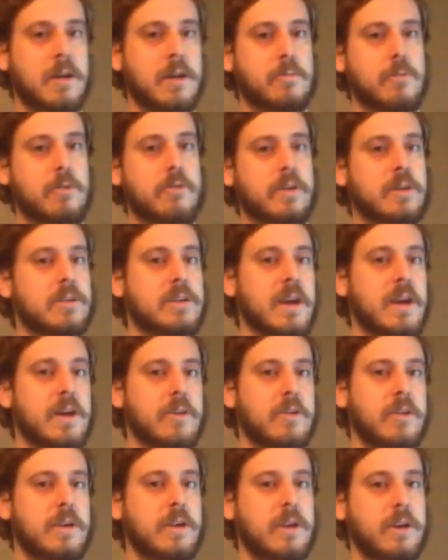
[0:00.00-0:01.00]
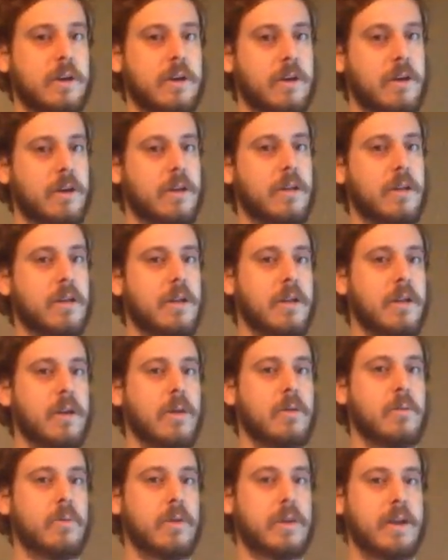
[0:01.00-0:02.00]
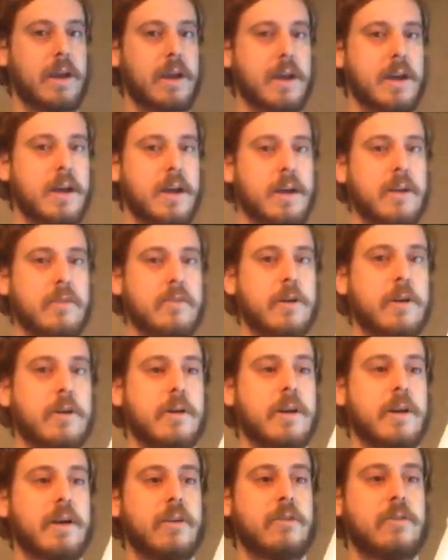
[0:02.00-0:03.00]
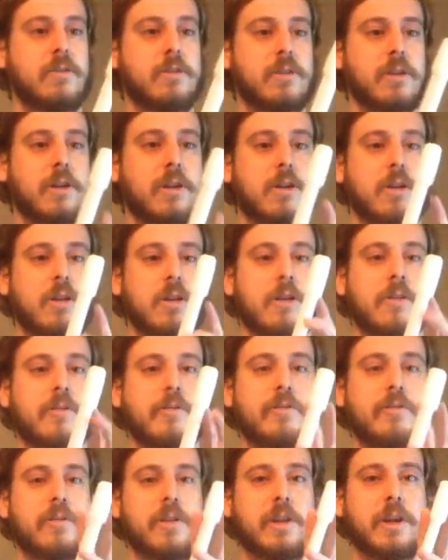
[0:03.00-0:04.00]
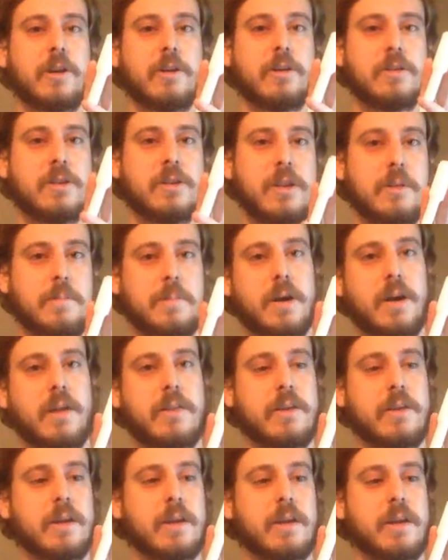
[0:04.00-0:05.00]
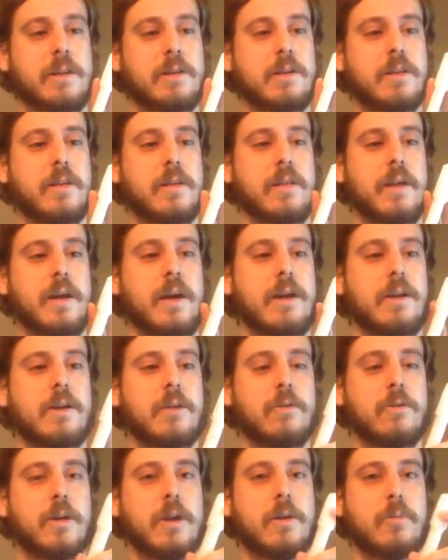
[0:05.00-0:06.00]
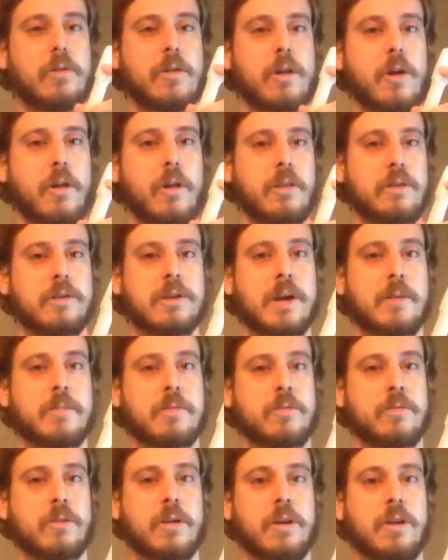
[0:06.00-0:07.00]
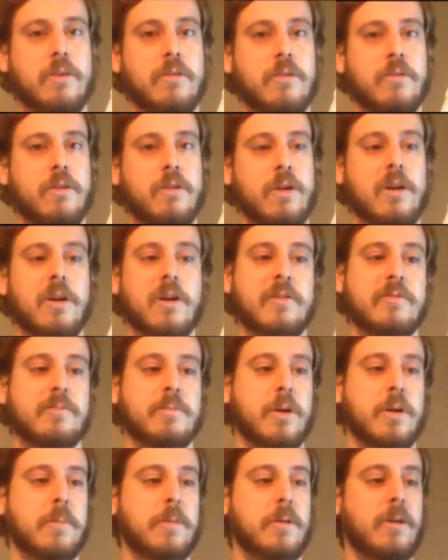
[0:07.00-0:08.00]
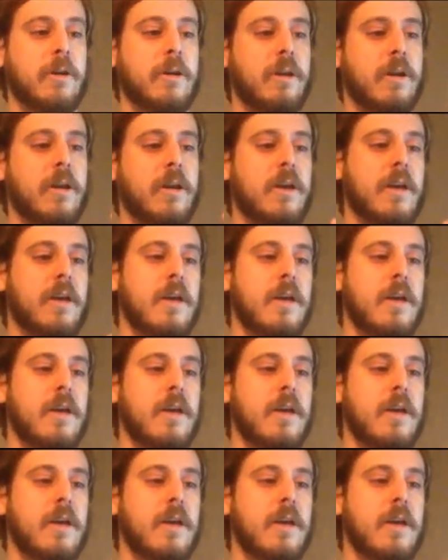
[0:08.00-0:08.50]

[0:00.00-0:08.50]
Moving down here, we have our nice little flared tip on the end that you get with all the Type 3s of Purple Heart,